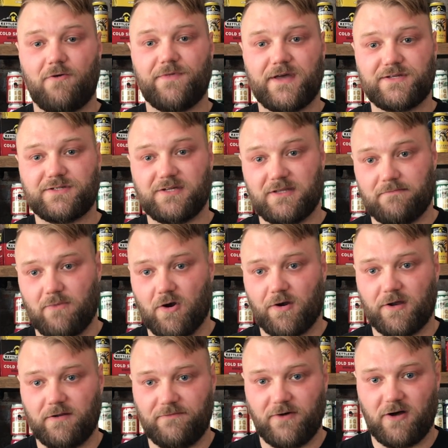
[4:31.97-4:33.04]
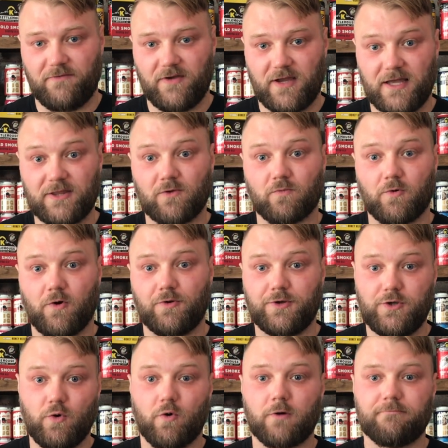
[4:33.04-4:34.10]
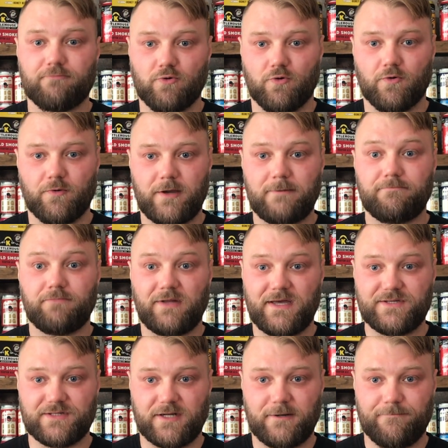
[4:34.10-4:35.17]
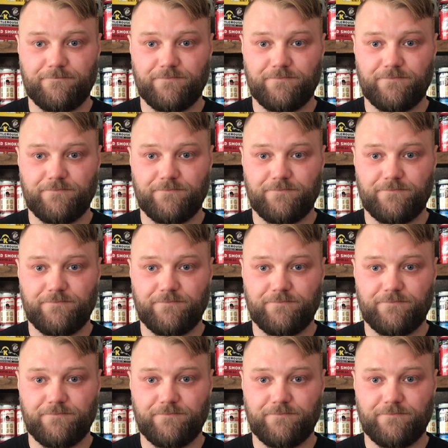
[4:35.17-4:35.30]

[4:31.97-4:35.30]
they see the market evolving and the role your brewery plays in it.